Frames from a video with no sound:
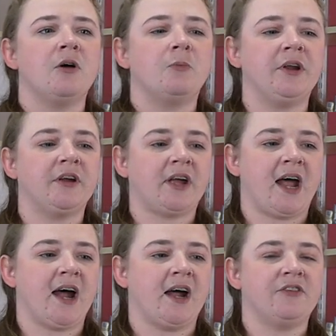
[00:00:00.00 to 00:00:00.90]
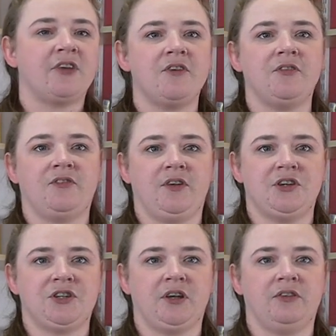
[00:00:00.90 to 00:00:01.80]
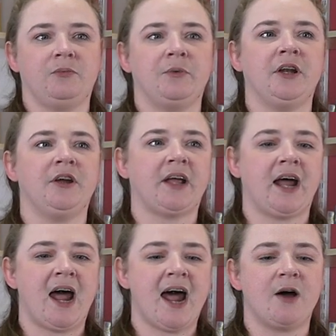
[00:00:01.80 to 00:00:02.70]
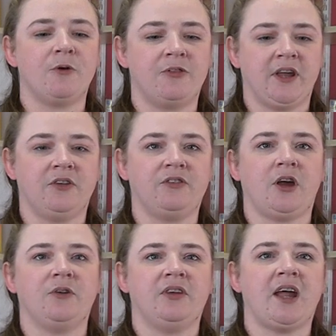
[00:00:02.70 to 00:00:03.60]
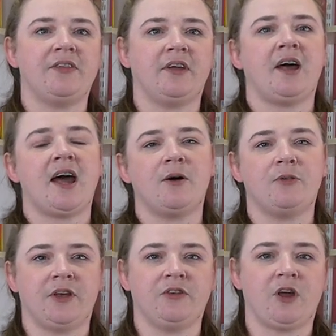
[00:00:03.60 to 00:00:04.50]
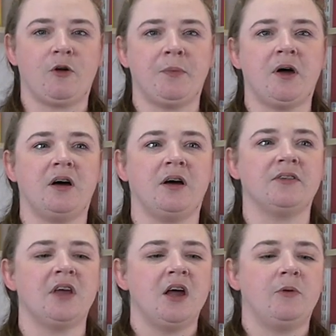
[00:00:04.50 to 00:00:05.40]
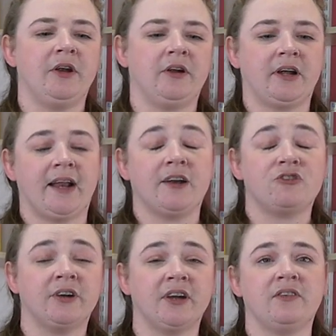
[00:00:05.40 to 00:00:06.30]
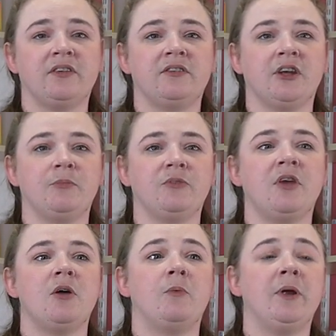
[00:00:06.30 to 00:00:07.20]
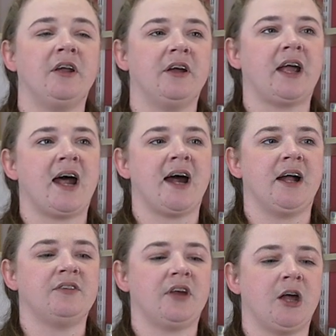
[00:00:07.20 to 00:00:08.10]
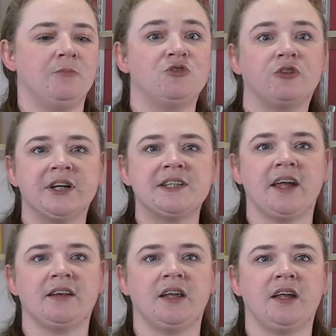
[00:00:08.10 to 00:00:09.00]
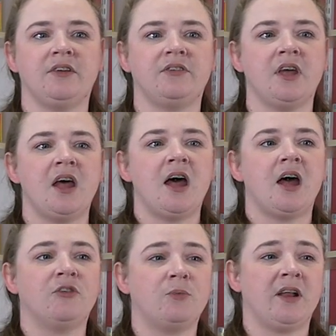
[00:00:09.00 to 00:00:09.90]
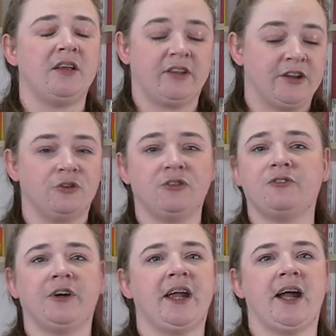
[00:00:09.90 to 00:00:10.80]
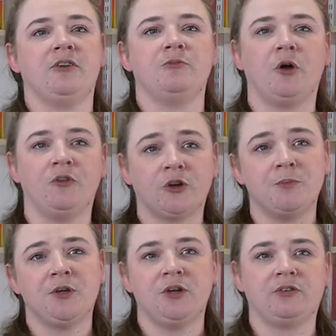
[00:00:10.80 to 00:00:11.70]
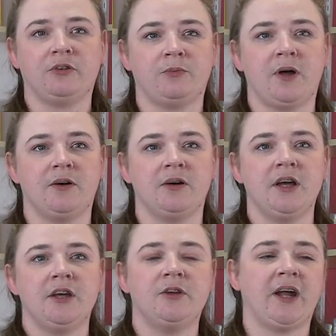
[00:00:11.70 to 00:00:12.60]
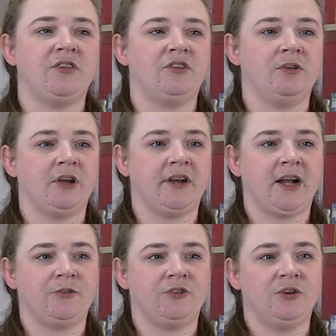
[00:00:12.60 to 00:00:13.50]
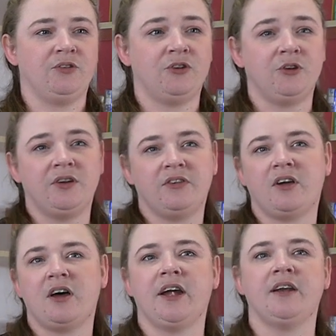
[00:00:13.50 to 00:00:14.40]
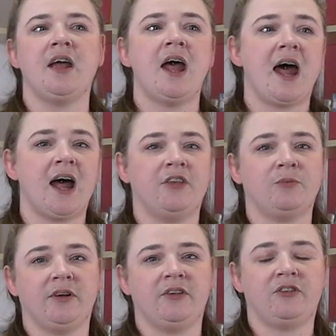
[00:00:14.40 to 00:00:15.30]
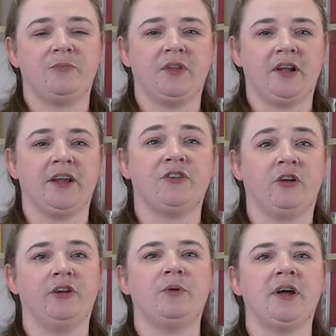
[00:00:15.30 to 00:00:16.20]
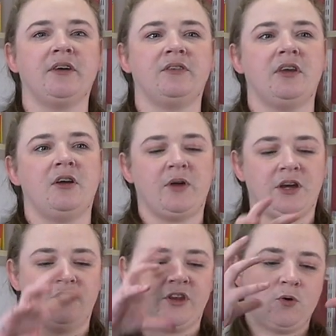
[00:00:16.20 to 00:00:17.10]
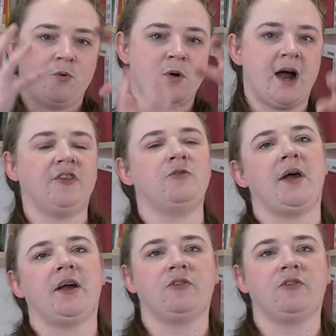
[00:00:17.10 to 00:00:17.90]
We look at surface finishes. We look at how things go together, how things go apart. We look at electronic systems. We look at drawing techniques, as well as not just freehand, but on the computer as well. You get to learn how to use 2D design, as well as something like SolidWorks, where you can see all aspects